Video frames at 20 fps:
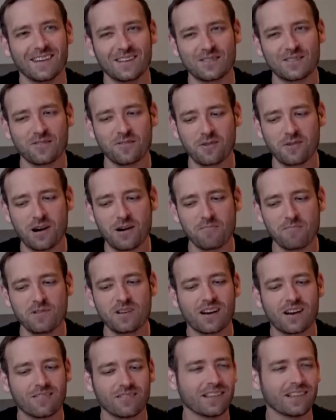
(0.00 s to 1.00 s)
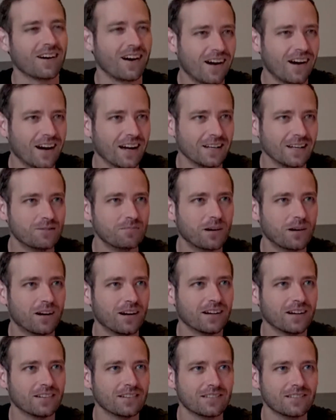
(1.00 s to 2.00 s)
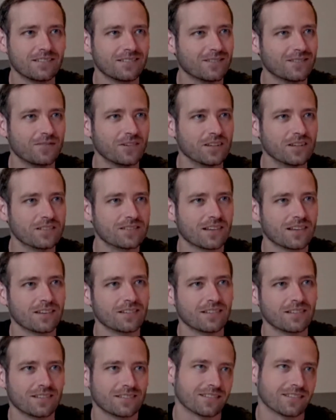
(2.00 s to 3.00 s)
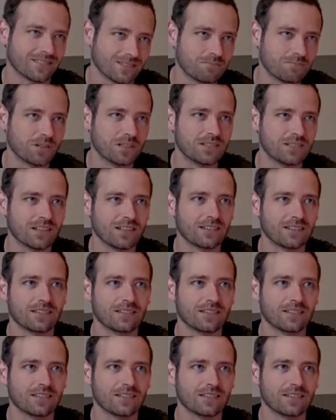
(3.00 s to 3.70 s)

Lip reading: So you can't really hide behind the figures, can you? That's like pretty cool.